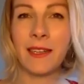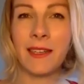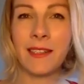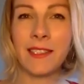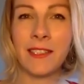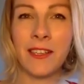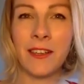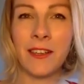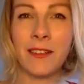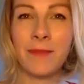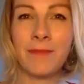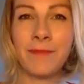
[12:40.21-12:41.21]
And she'd go,
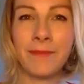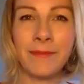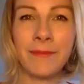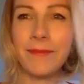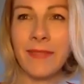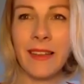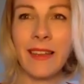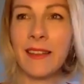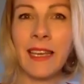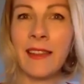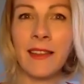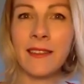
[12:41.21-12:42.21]

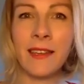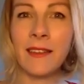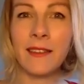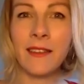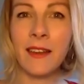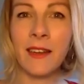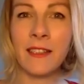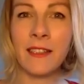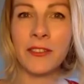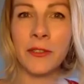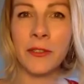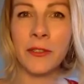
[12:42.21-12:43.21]
yeah, that sounds kind of
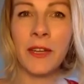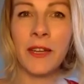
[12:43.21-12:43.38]
true.